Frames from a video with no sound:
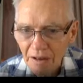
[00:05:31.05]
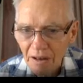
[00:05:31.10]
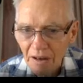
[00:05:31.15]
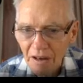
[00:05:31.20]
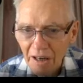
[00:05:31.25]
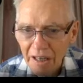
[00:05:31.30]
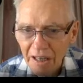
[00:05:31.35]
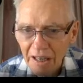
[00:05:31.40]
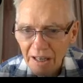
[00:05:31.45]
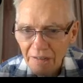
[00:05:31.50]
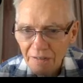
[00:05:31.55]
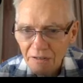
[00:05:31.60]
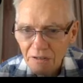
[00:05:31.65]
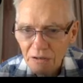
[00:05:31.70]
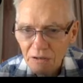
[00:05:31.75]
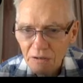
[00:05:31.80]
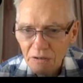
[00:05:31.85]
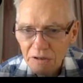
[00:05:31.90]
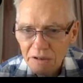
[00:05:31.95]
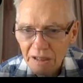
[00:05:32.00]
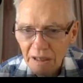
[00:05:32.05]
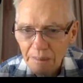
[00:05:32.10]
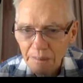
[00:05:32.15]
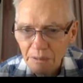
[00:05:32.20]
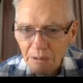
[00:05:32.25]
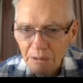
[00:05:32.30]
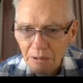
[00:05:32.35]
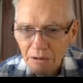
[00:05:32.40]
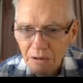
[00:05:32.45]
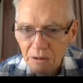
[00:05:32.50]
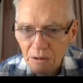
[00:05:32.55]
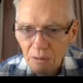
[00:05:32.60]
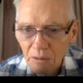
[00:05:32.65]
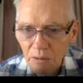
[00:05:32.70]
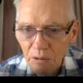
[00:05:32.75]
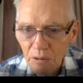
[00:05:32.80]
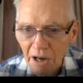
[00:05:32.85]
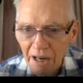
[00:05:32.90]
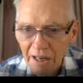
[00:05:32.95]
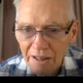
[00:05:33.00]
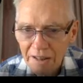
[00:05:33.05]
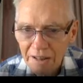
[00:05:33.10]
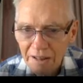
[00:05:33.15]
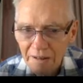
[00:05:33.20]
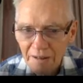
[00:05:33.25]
I have to double the white.